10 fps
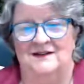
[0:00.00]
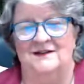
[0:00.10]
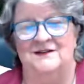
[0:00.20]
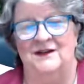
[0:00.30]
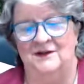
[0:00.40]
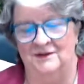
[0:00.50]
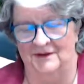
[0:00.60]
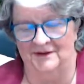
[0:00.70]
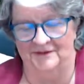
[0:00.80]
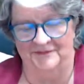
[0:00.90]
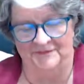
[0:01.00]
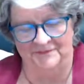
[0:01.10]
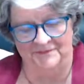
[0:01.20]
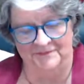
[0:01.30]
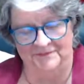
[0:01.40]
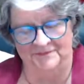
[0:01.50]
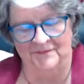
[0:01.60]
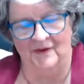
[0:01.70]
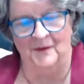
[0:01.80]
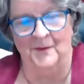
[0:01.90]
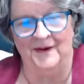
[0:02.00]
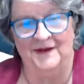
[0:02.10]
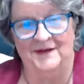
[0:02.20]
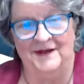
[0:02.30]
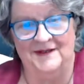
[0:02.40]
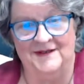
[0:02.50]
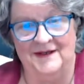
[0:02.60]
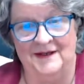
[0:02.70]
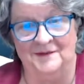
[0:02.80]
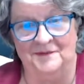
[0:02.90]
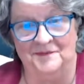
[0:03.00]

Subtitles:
So, what can I say?